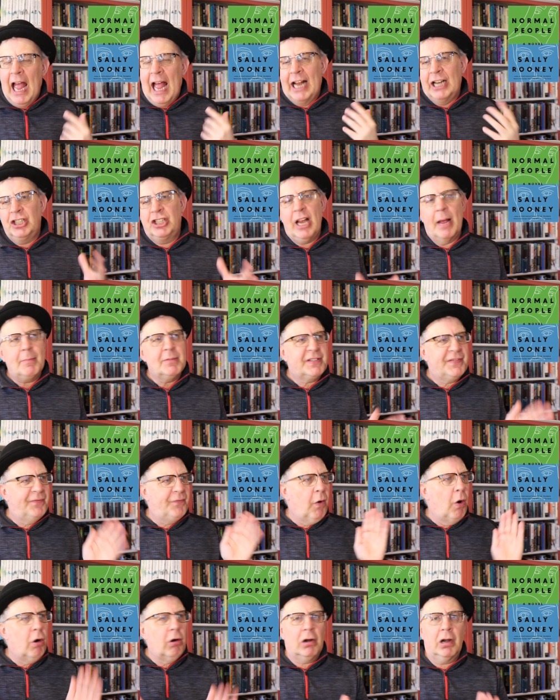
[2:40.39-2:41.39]
and jumps
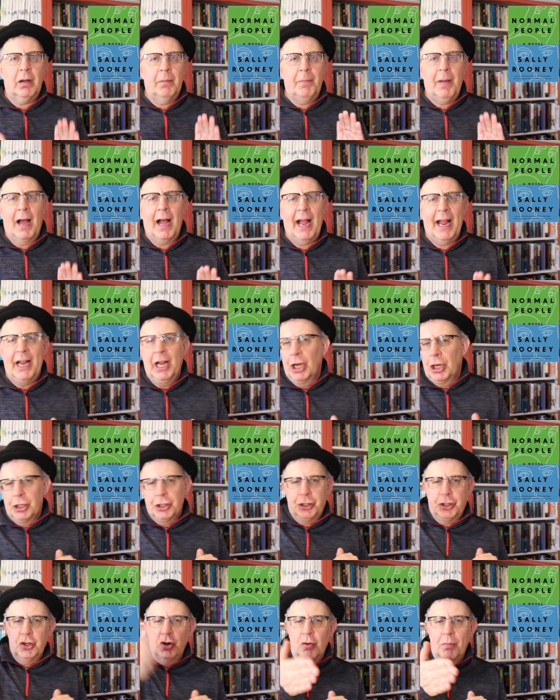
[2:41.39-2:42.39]
forward by
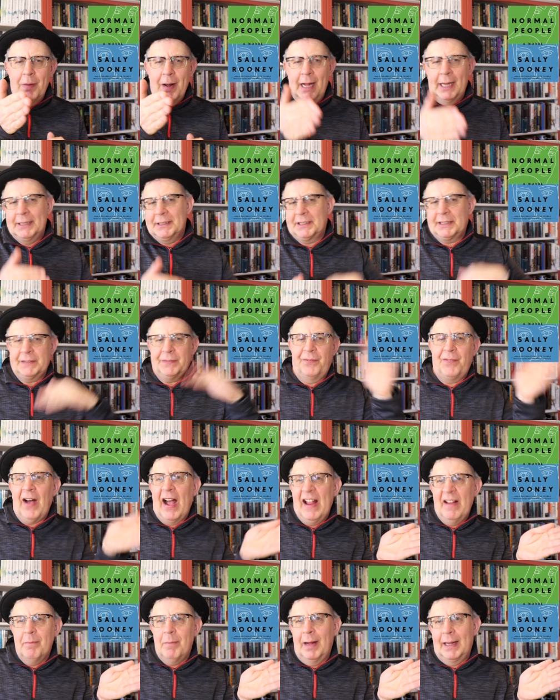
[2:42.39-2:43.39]
two months,
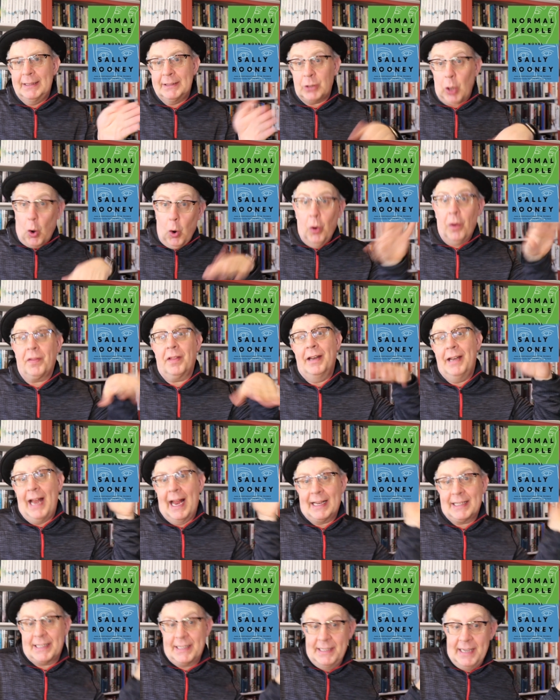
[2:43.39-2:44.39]
five months, or the
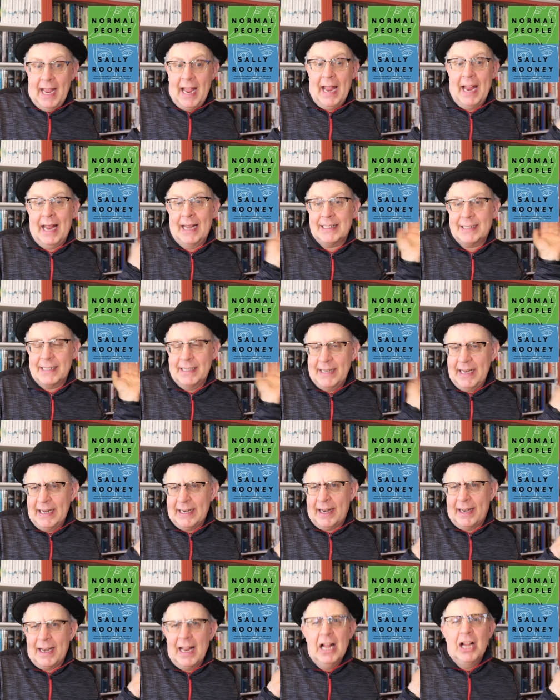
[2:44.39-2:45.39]
next day as
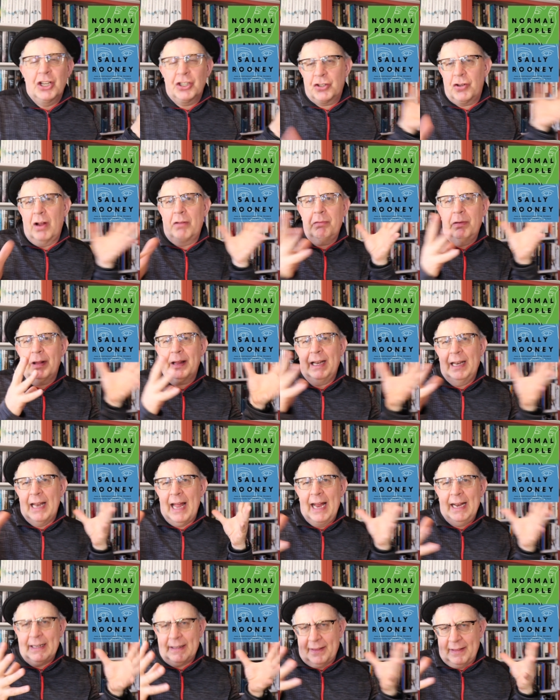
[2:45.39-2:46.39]
needed. So I really
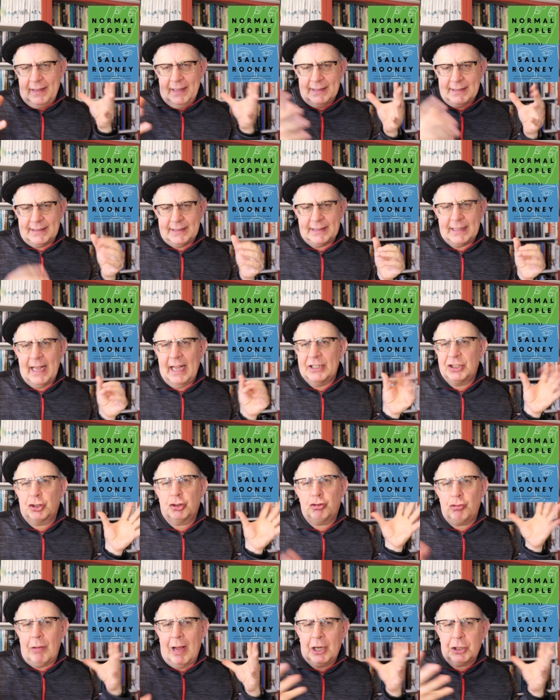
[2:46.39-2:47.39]
liked this uh,
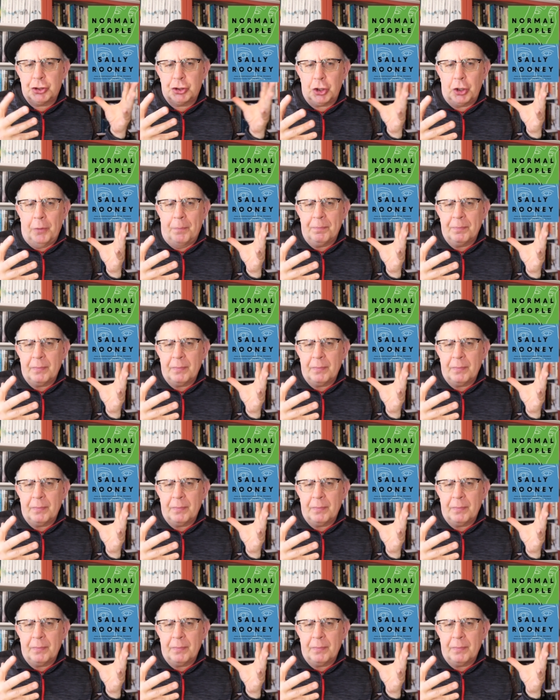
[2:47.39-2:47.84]
structure.